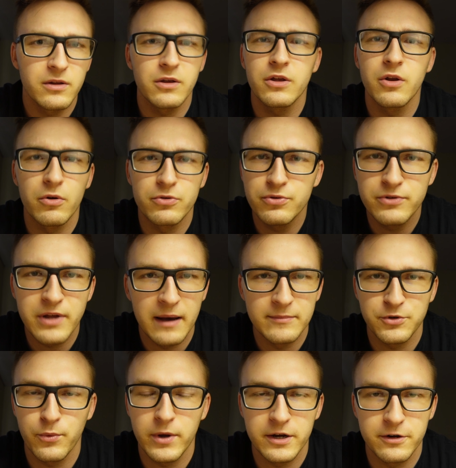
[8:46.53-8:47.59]
you know, 2 times
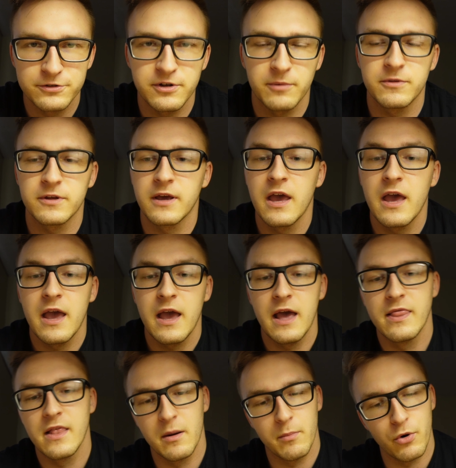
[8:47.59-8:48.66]
a week or something,
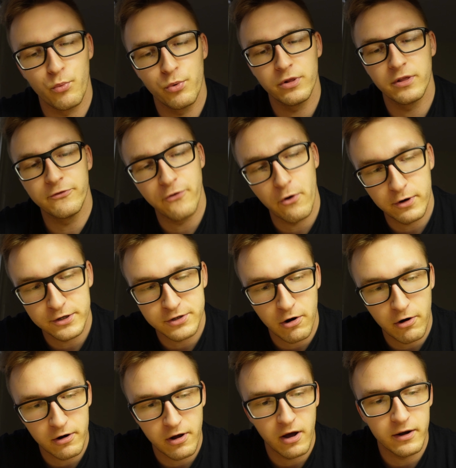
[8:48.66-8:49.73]
and then I'm gonna really focus
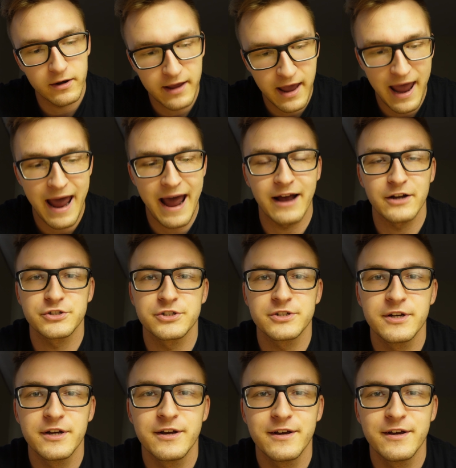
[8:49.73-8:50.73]
hard on cash.